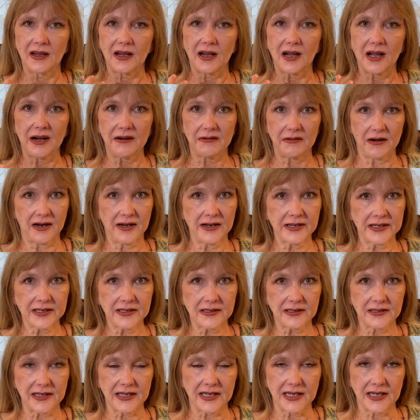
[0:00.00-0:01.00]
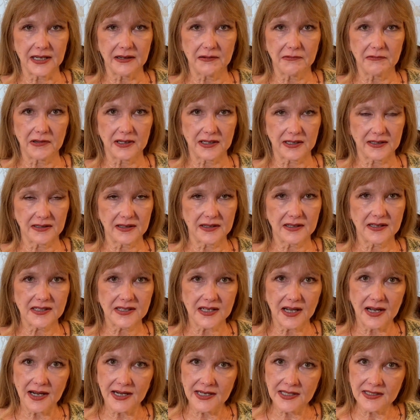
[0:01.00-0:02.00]
Ironically, one of the
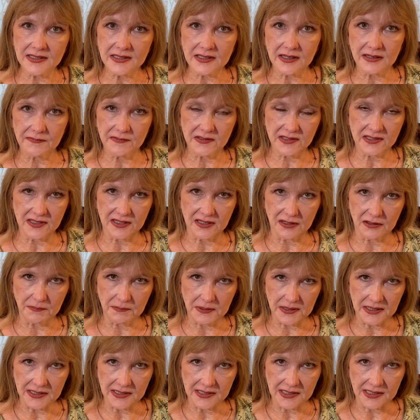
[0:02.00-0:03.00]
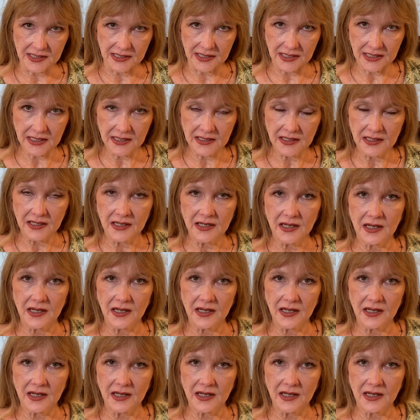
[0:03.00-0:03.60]
signs of COPD,